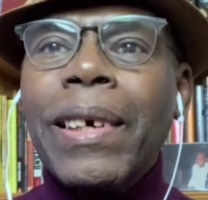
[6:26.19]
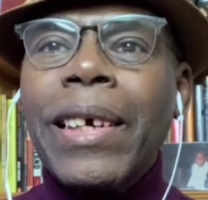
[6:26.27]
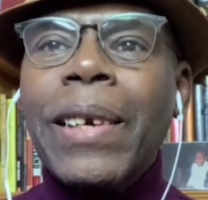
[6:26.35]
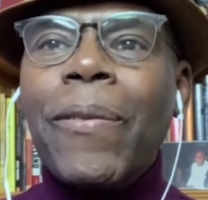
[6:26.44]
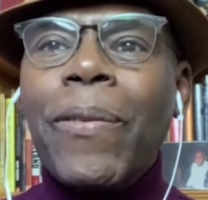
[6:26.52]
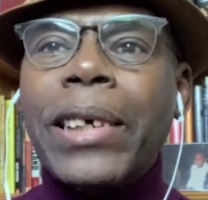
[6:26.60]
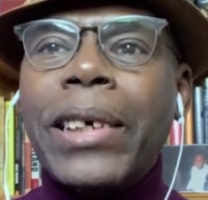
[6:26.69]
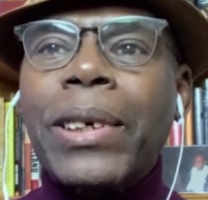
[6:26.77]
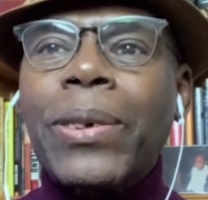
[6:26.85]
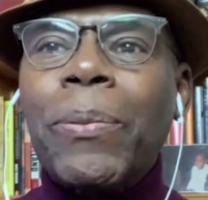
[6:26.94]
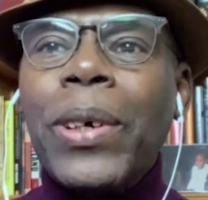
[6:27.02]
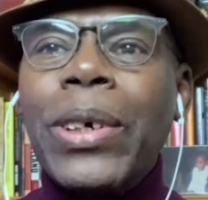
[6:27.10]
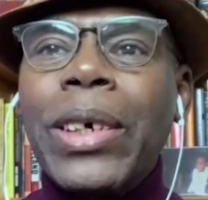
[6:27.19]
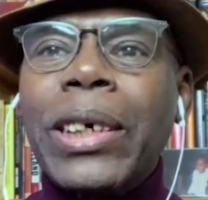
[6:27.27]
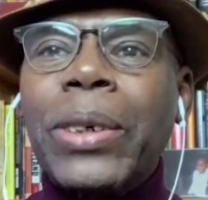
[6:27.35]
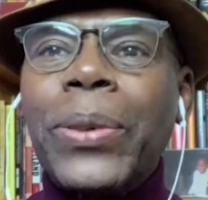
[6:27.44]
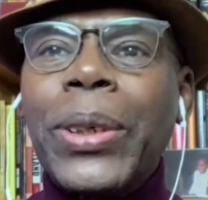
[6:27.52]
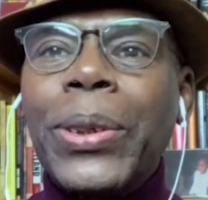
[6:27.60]
In fact, to be
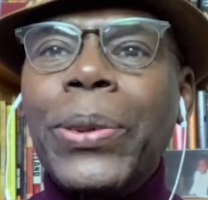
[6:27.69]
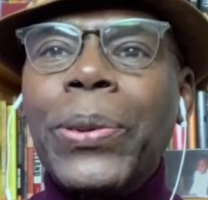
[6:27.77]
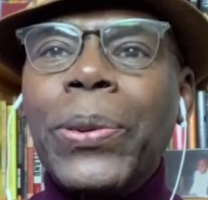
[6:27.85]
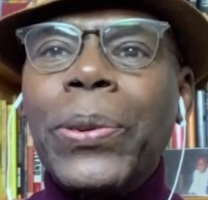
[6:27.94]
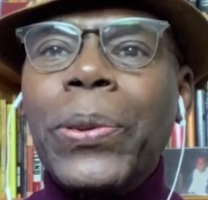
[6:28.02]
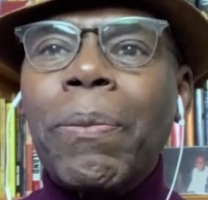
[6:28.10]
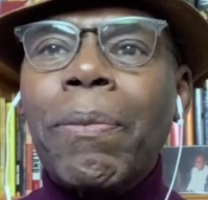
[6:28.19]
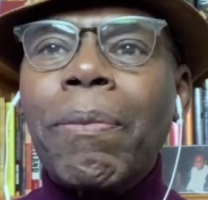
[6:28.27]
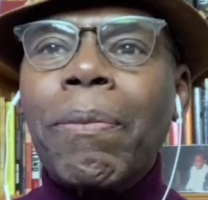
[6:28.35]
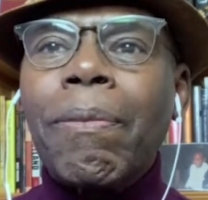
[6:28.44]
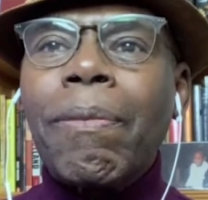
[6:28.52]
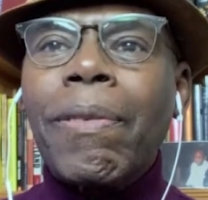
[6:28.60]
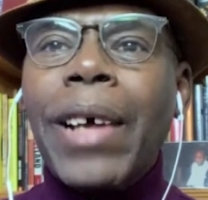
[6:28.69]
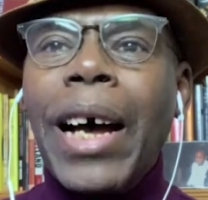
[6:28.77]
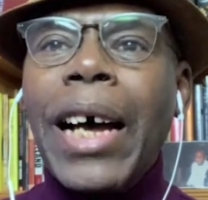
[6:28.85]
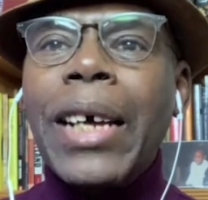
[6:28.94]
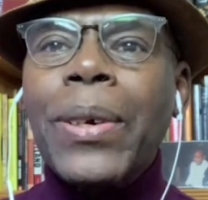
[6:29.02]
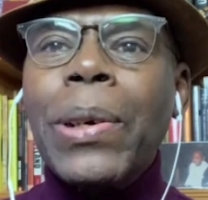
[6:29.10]
honest with you,
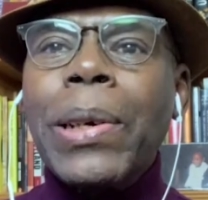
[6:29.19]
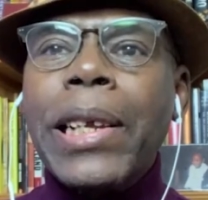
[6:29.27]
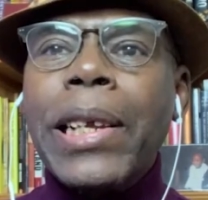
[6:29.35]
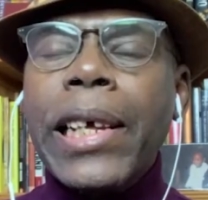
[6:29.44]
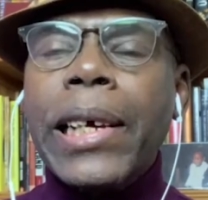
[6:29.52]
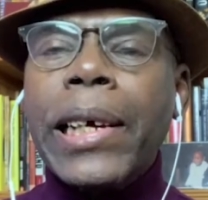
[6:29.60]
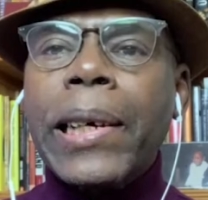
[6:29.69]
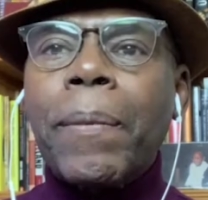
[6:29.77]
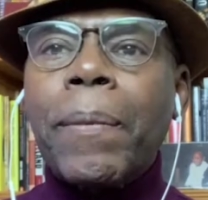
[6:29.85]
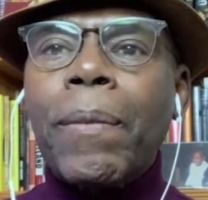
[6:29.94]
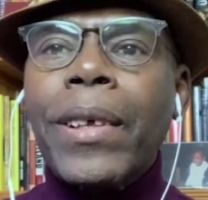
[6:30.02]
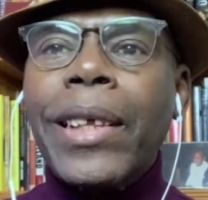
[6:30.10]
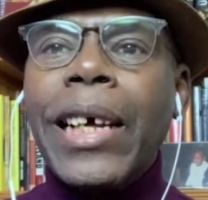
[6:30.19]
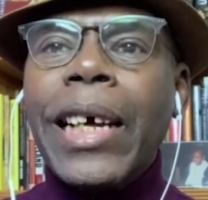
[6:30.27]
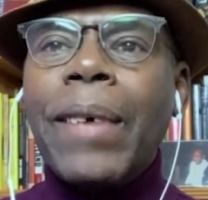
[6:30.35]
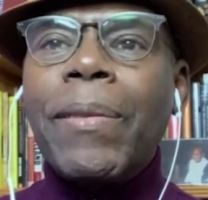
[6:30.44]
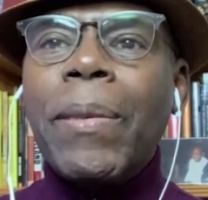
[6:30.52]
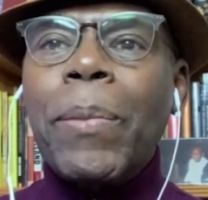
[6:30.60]
I don't think they
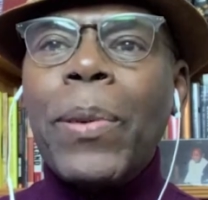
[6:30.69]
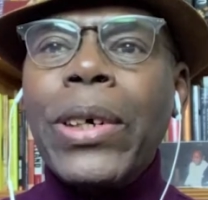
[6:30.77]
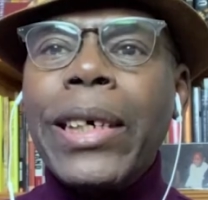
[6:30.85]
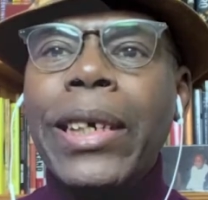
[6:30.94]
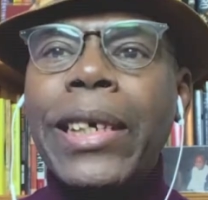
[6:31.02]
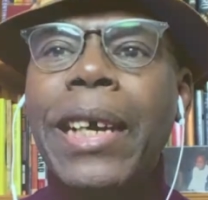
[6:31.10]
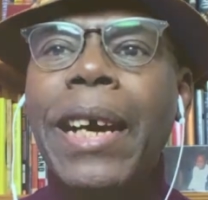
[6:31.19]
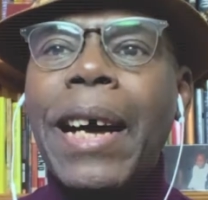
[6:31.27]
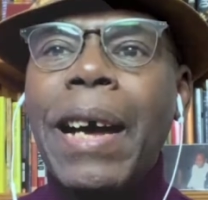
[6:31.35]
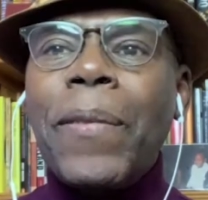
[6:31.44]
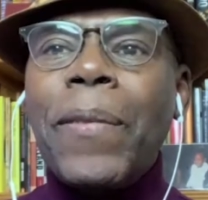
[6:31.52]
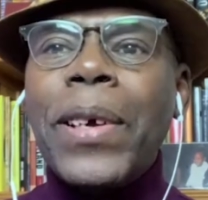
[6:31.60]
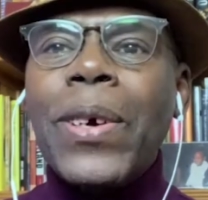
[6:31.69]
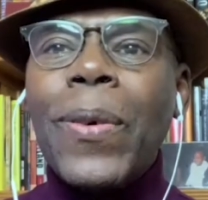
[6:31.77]
have a point having